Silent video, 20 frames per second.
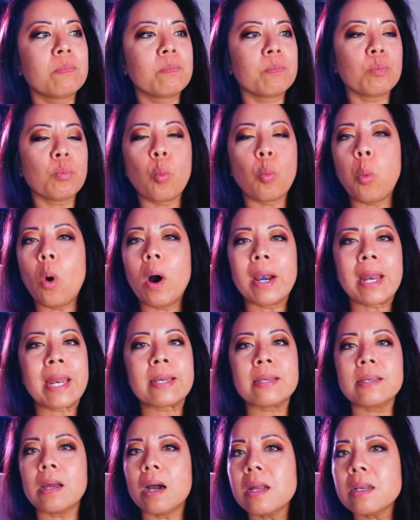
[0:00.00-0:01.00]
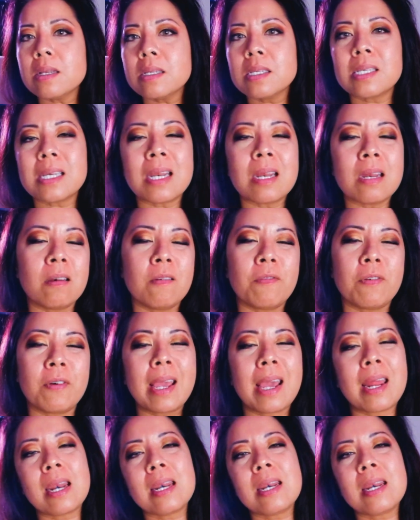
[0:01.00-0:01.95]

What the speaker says: one and done, set it and forget it.